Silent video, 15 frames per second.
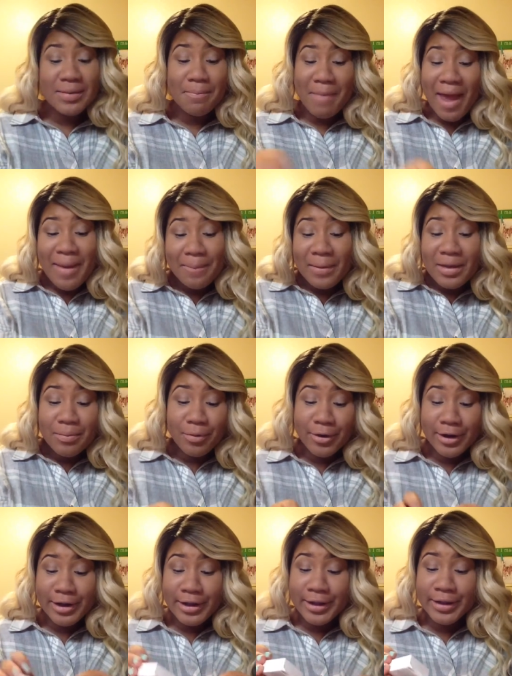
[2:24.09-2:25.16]
Might be
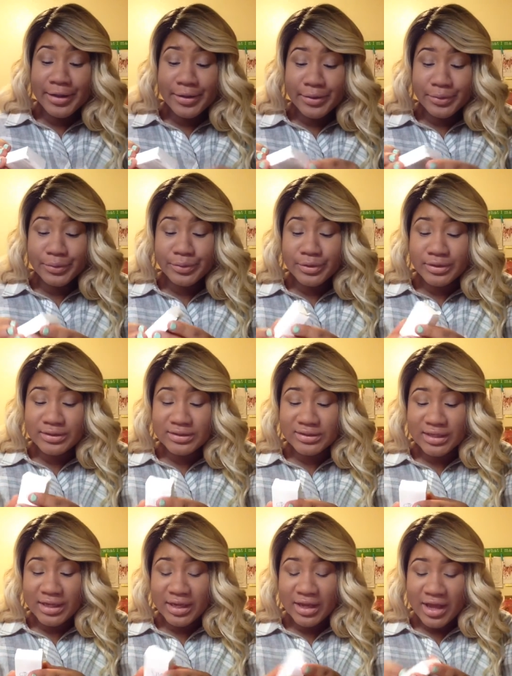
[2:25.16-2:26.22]
pretty. We'll
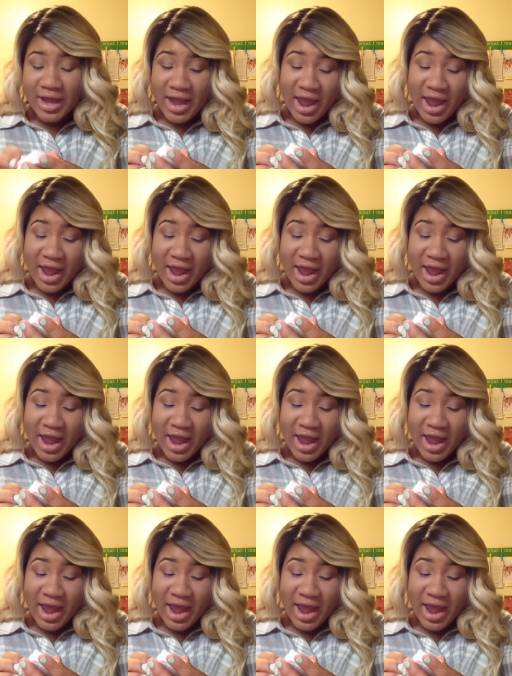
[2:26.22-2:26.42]
see.